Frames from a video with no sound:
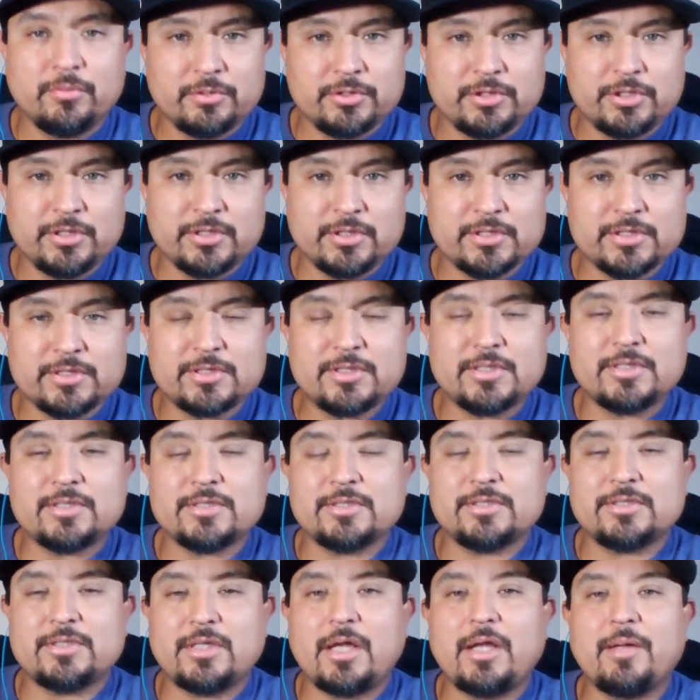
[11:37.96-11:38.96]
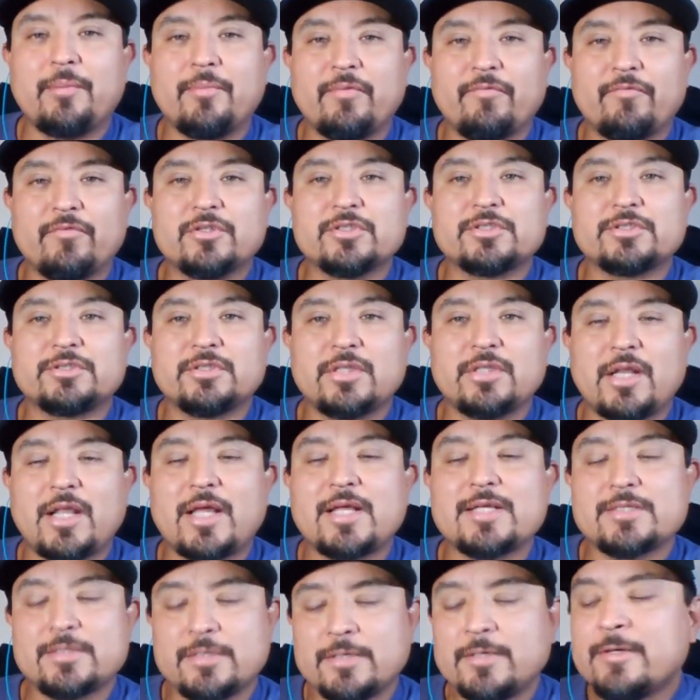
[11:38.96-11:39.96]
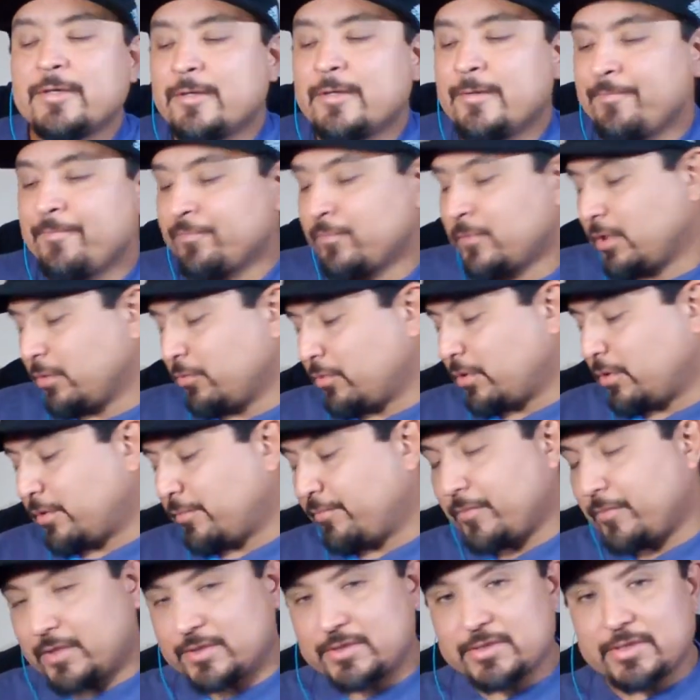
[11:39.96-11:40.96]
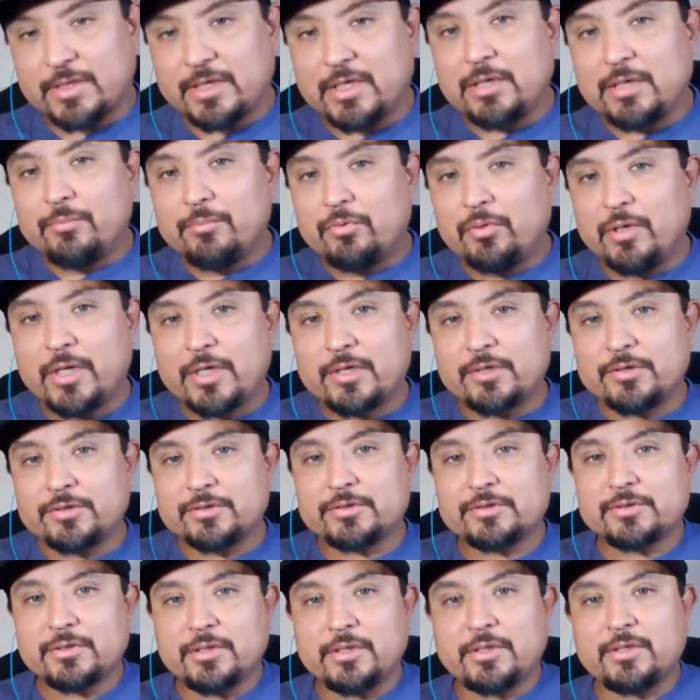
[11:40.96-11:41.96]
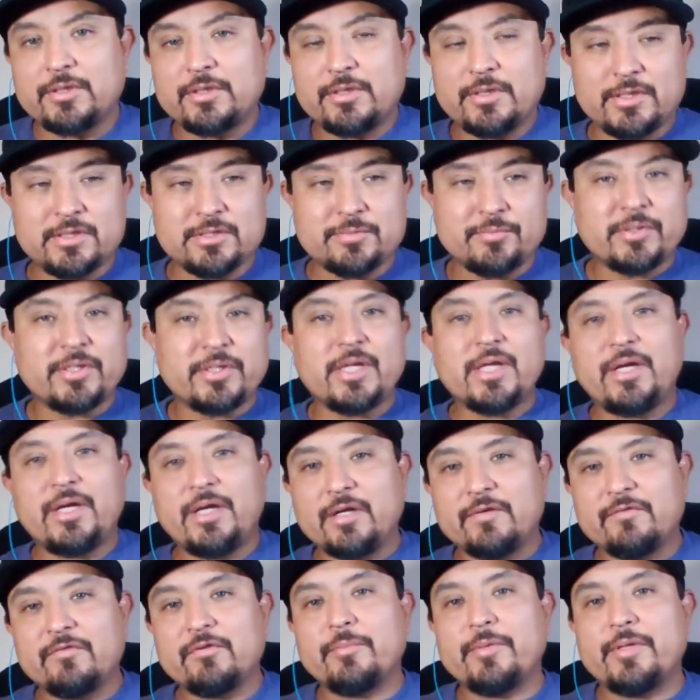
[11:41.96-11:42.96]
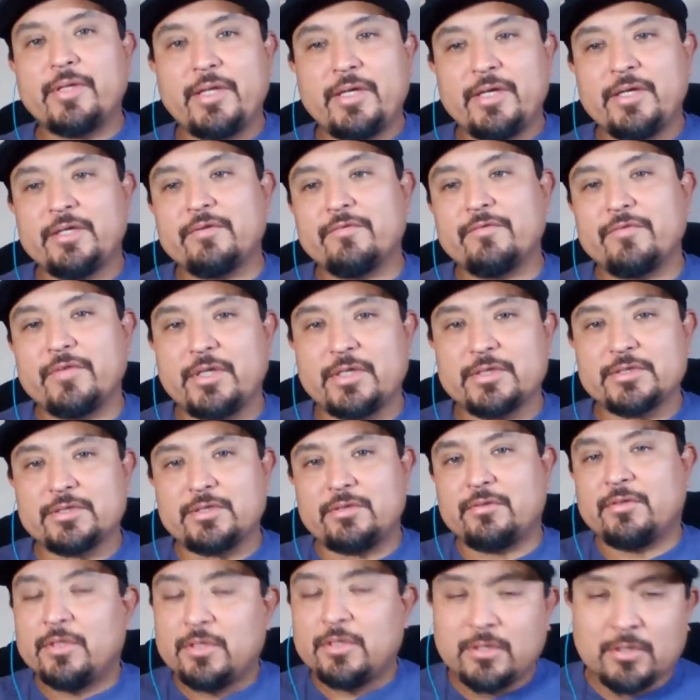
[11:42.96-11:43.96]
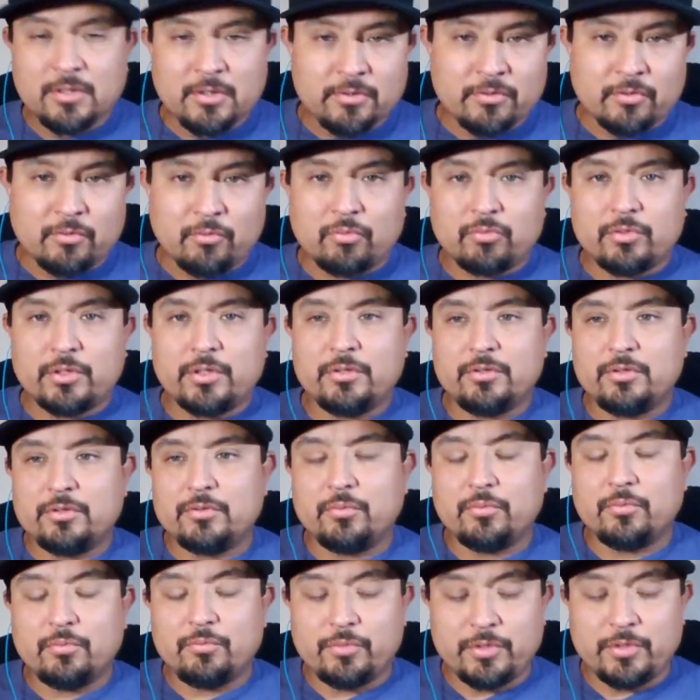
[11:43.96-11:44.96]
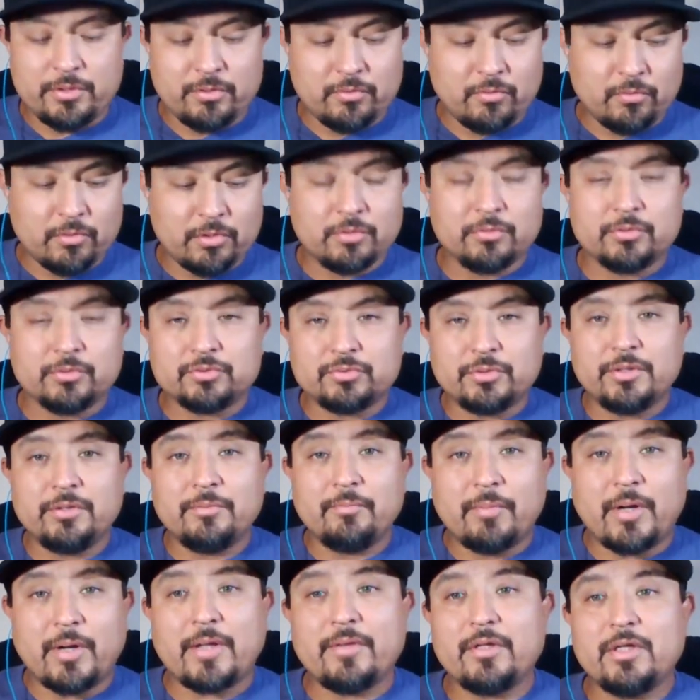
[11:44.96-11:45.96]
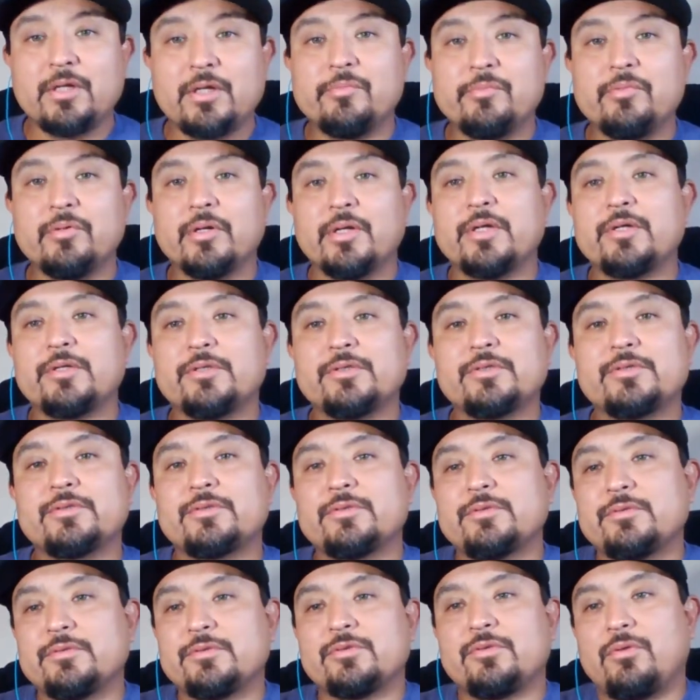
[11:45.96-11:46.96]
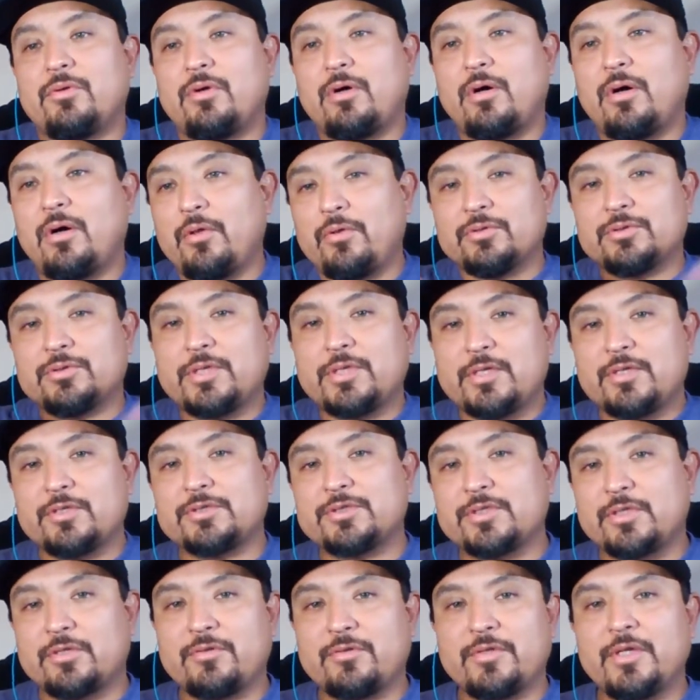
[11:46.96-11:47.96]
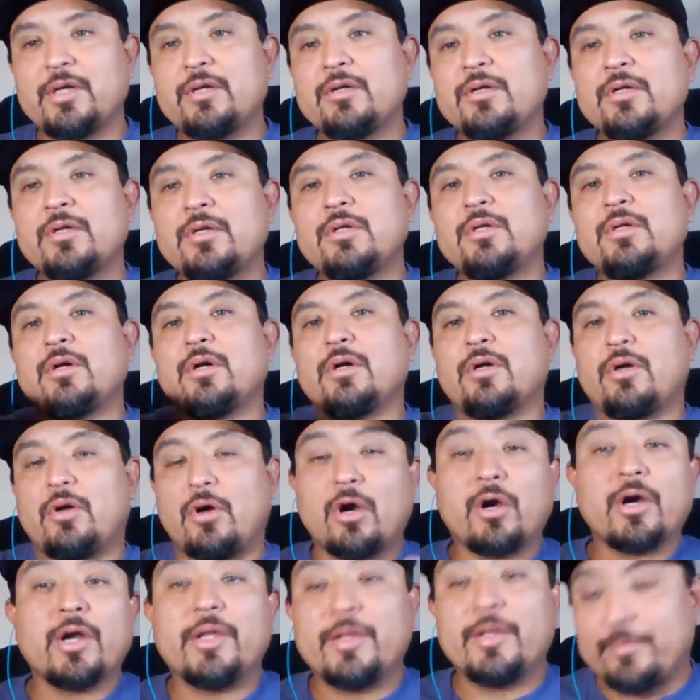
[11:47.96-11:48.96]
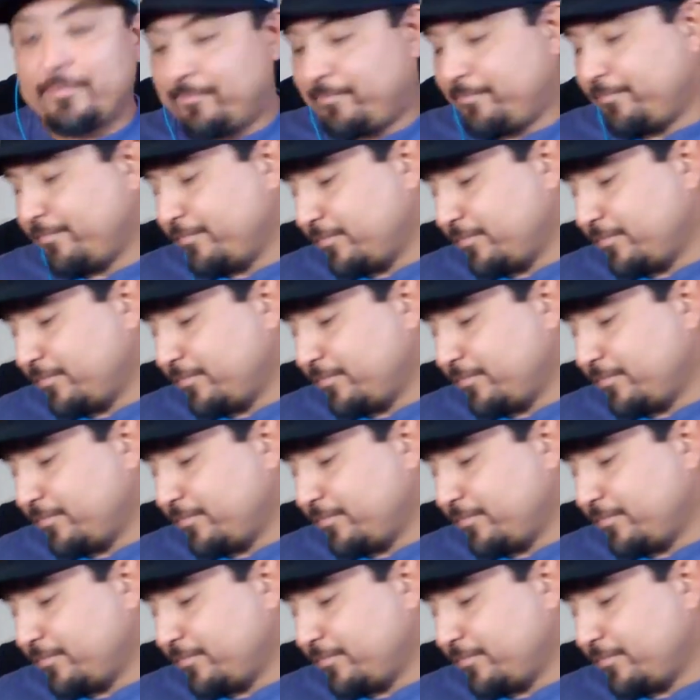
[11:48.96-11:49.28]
Jesus says is, I am the first and the last. Well, that's the Hebrew letters, and he's the beginning of them and the end of things. And the written word was written by the Hebrew letters. So all those letters that are there are him.